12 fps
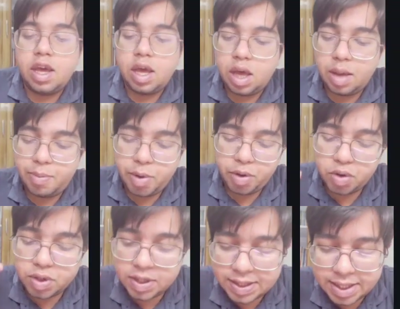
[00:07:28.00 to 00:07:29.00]
If you know
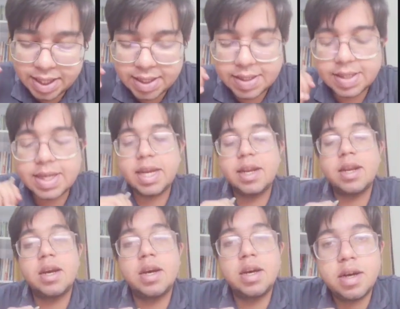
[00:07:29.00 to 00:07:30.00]
these things, then
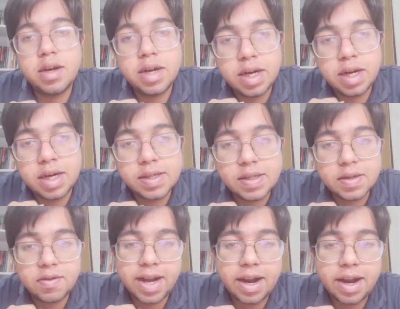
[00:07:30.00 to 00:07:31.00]
it's
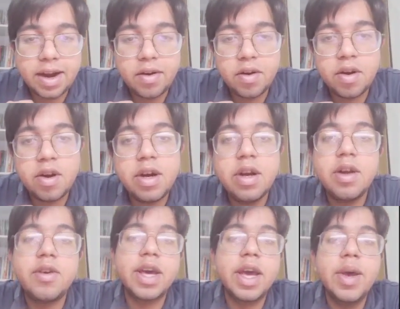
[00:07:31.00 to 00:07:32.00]
well and good.
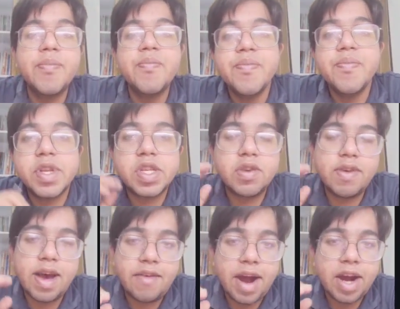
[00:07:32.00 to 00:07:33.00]
Okay, so we
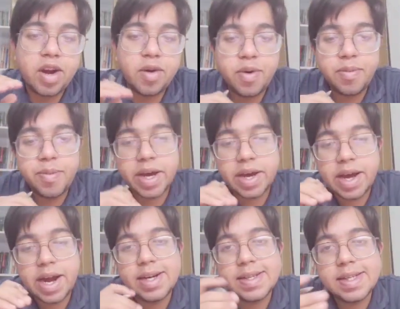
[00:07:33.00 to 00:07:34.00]
have hydrophobic
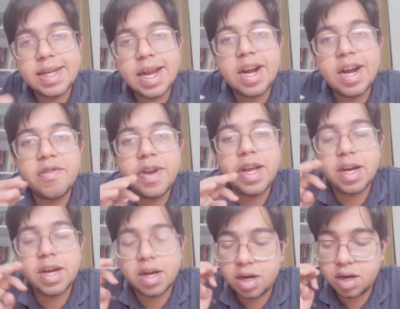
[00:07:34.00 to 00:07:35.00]
heads and hydrophilic
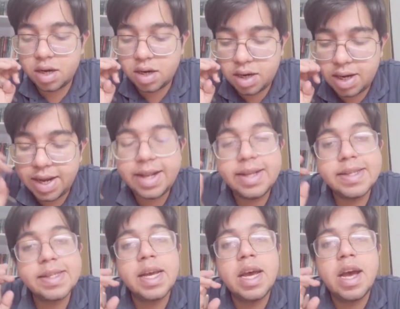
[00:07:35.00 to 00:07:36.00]
tails.
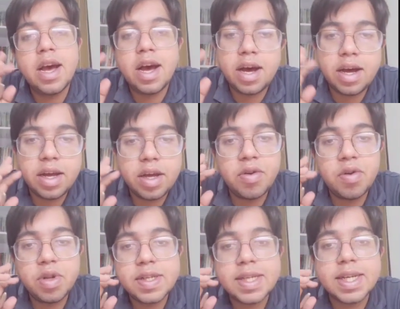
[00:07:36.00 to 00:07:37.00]
You know
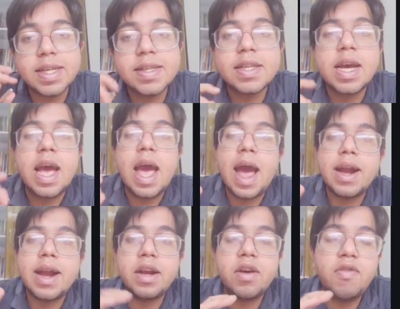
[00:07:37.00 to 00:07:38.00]
these things.
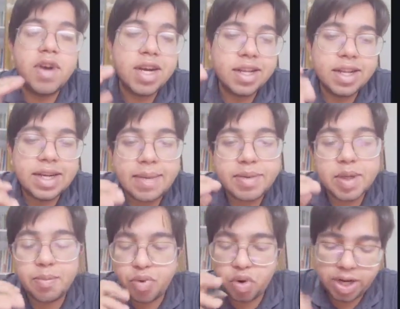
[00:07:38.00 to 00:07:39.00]
And what are the types of
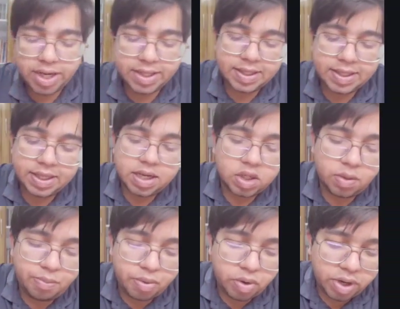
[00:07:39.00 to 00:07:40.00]
proteins here? So
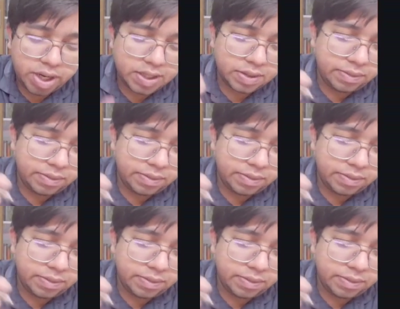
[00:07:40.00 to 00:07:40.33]
proteins,